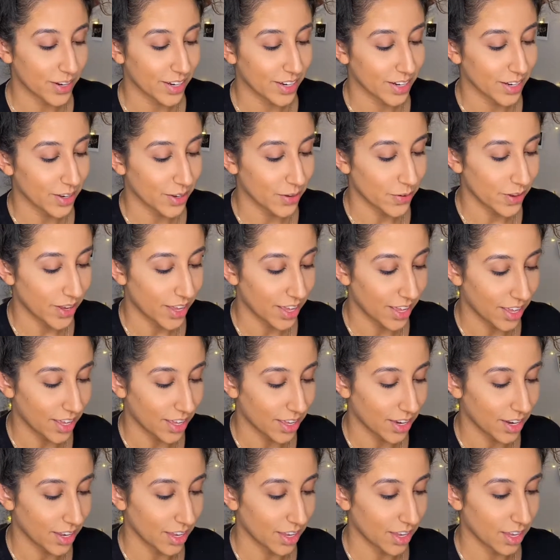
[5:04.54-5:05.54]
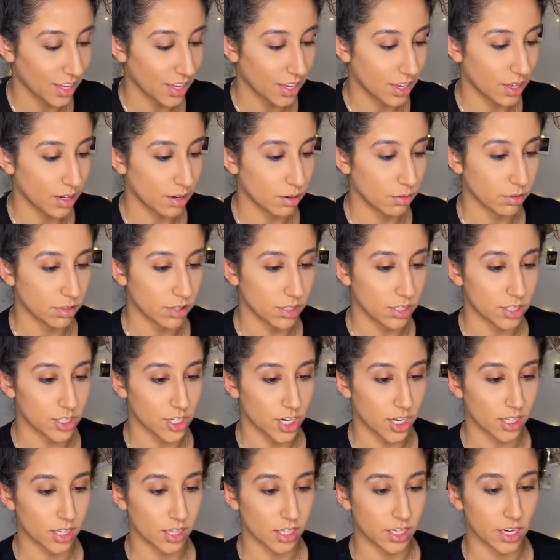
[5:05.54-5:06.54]
gonna go ahead in with the
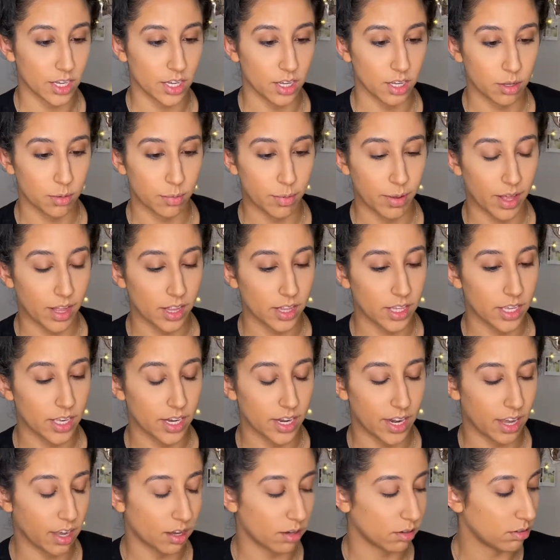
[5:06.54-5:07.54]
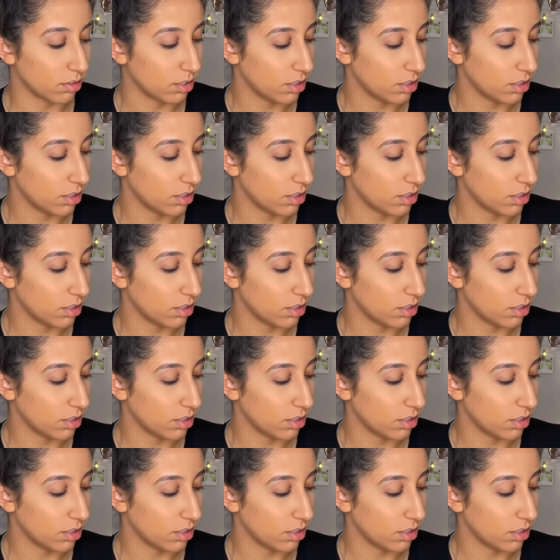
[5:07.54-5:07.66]
Jaclyn Hill palette now.